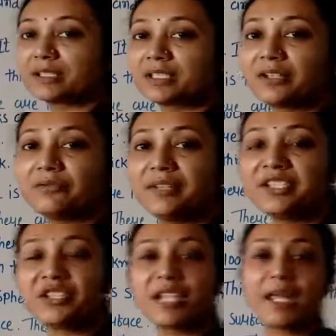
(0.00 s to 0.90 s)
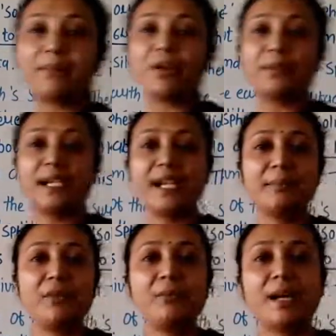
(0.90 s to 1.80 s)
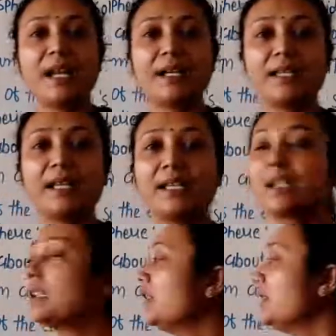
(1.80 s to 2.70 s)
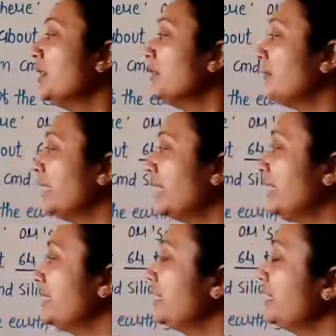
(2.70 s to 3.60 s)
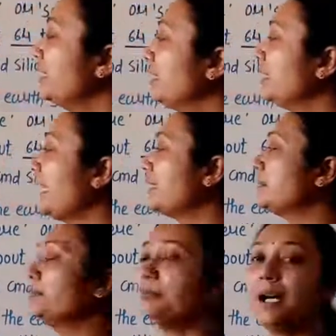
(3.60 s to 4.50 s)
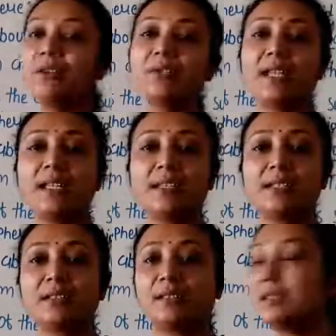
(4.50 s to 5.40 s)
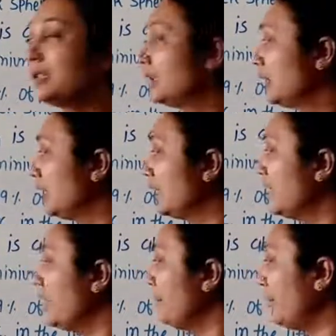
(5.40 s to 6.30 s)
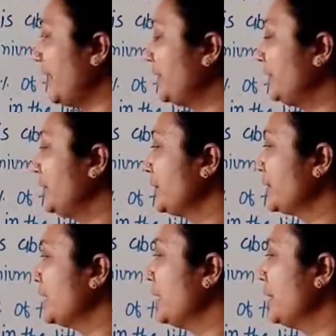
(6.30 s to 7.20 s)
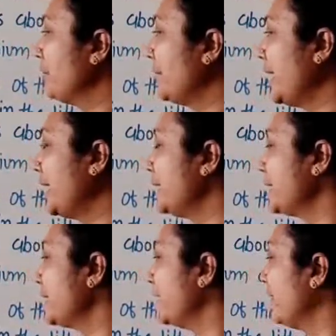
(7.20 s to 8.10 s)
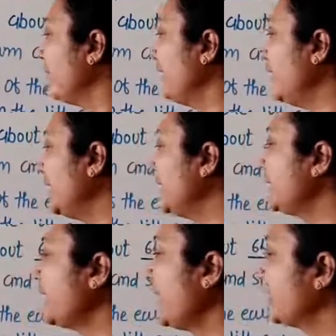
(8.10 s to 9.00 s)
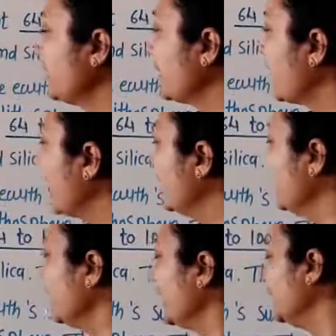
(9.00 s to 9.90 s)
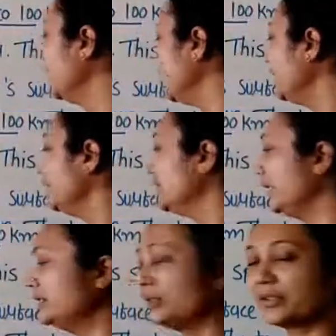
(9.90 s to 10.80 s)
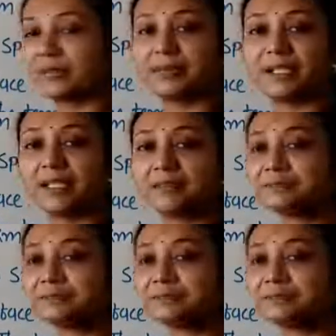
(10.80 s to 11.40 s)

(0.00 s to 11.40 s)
So which type of landform are there? We can see the like mountains, plateaus, plains, valleys, etc. in the lithosphere.